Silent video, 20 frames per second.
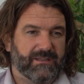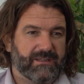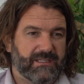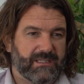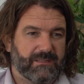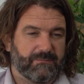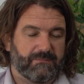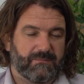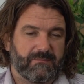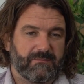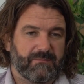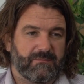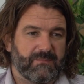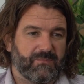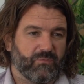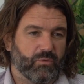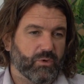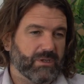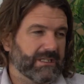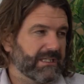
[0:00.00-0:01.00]
I think the
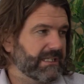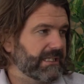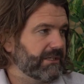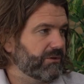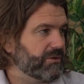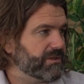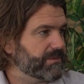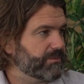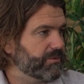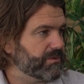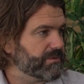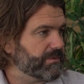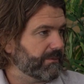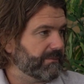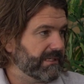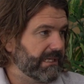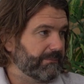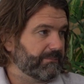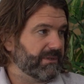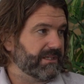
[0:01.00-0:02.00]
Royal Adelaide Hospital is
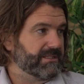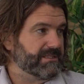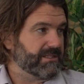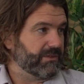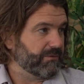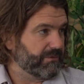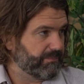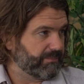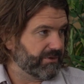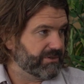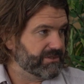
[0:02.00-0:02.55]
probably our biggest health